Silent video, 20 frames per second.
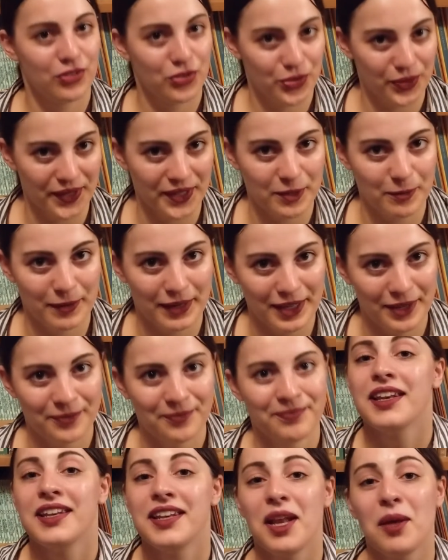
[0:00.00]
trust me.
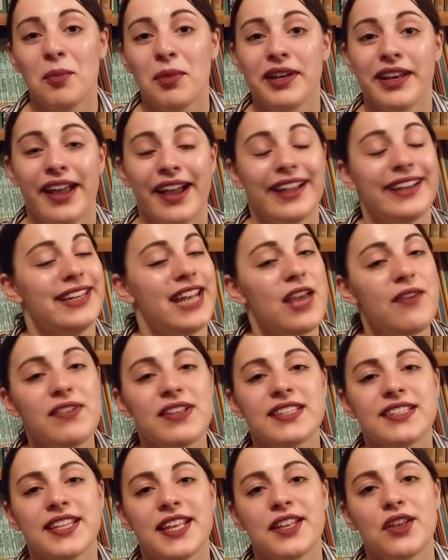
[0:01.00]
Number 9,
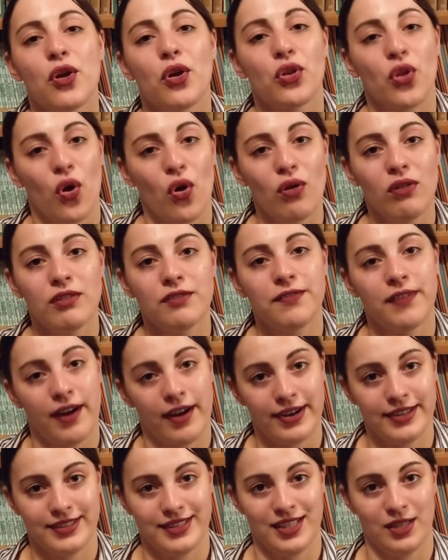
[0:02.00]
never sit on an old
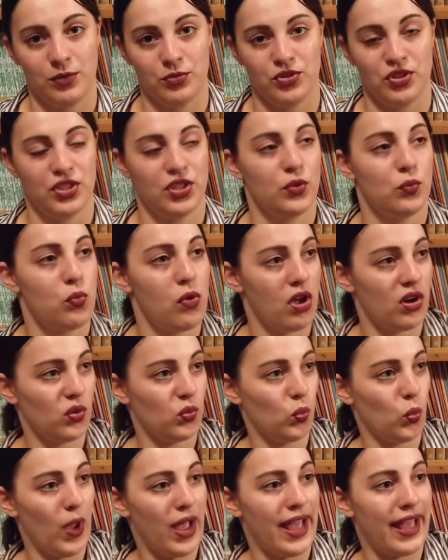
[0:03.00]
fire extinguisher, the
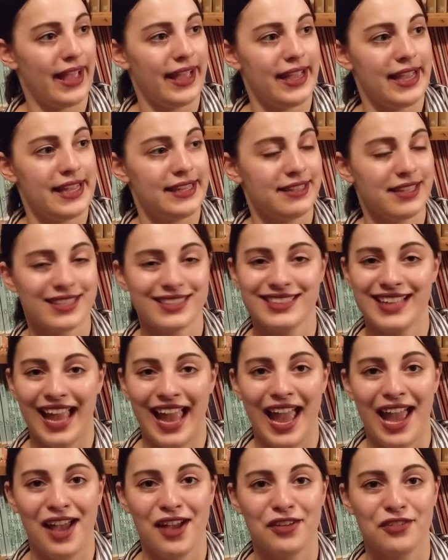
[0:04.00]
one where it doesn't
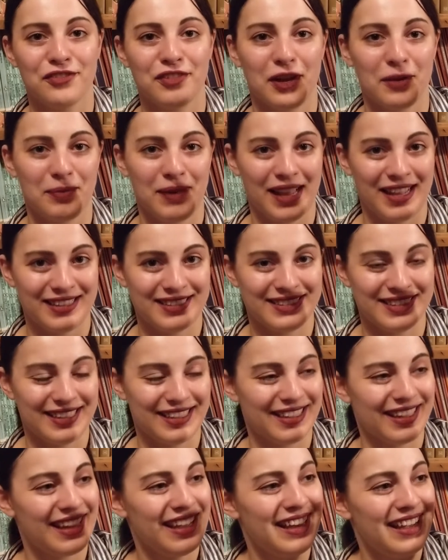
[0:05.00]
have a
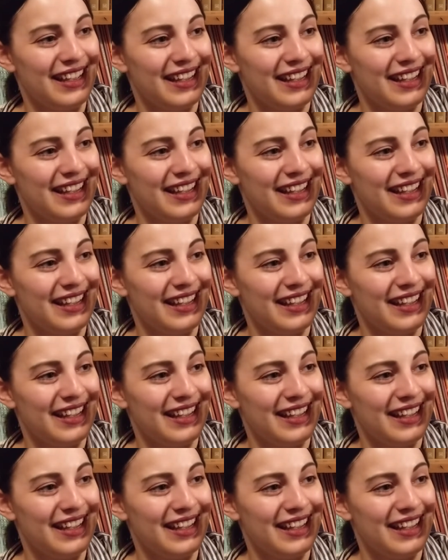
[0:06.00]
plastic